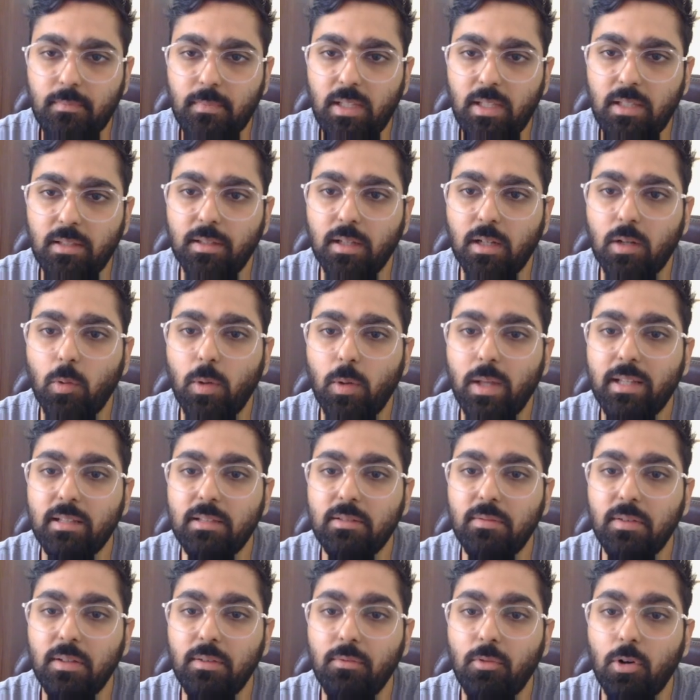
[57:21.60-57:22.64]
the
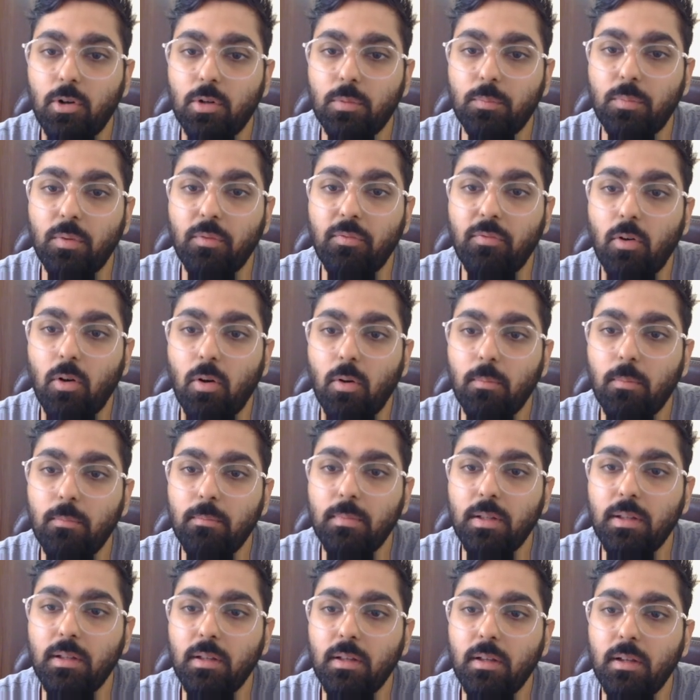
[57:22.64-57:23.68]
queries we want to perform
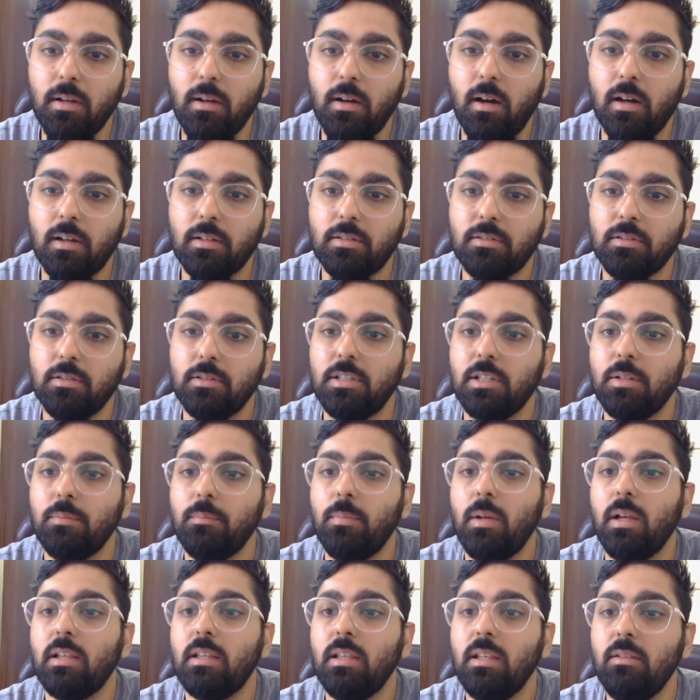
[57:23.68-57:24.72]
are searching
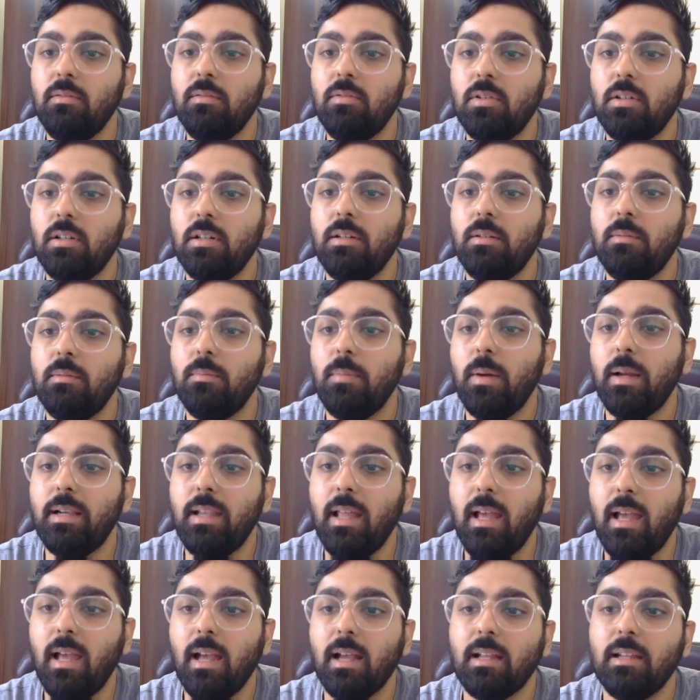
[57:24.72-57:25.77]
by keyword, by
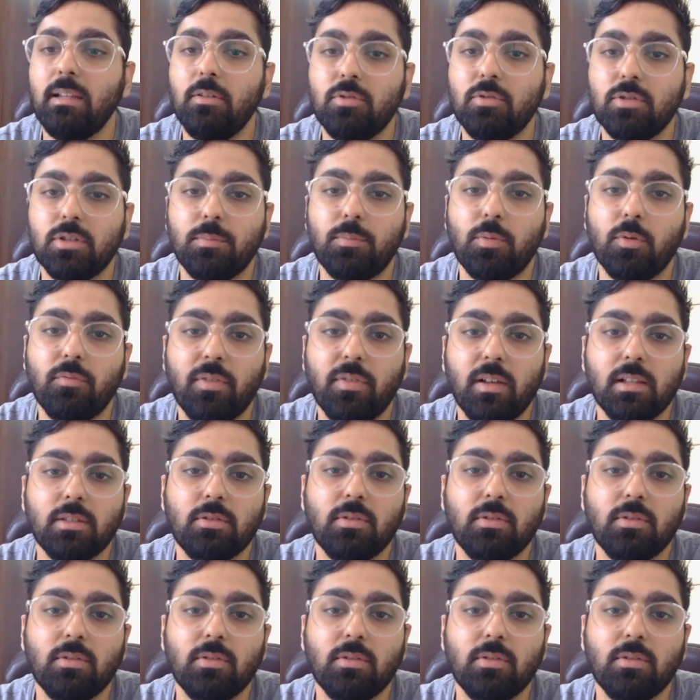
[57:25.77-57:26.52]
tag, and user profile.